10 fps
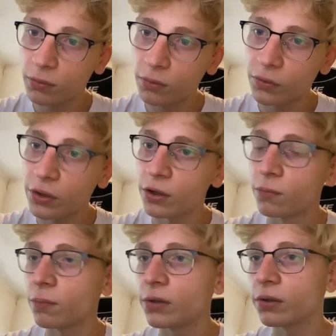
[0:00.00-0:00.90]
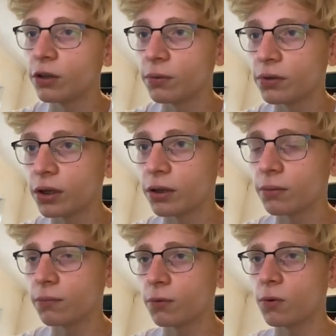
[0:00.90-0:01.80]
they can basically retire
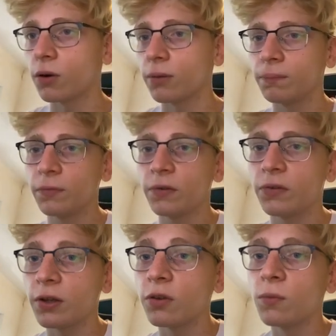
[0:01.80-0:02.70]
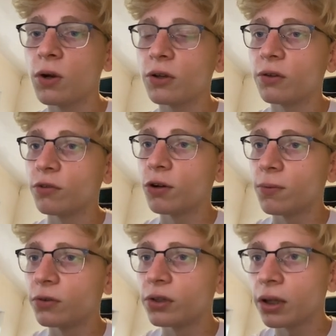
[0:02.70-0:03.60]
or start to work in a job
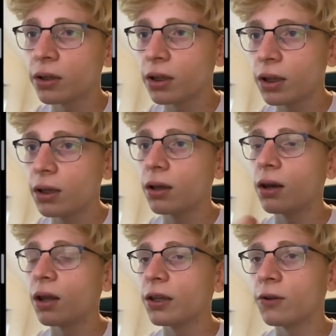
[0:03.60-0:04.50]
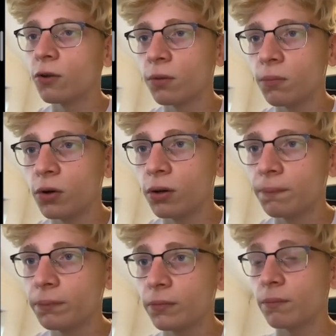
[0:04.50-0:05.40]
which they like a lot more,
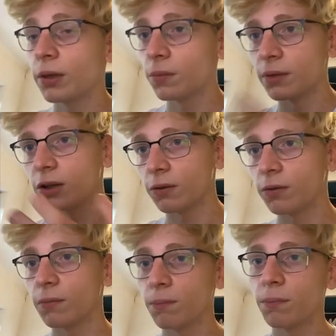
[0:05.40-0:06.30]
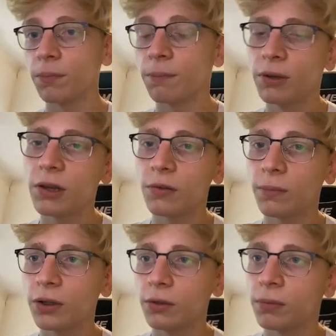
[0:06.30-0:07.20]
maybe make a bit less
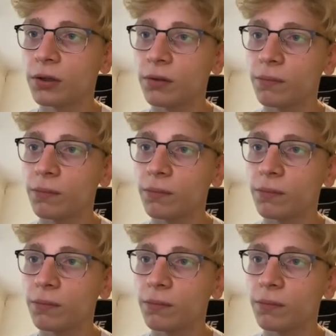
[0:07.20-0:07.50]
money, but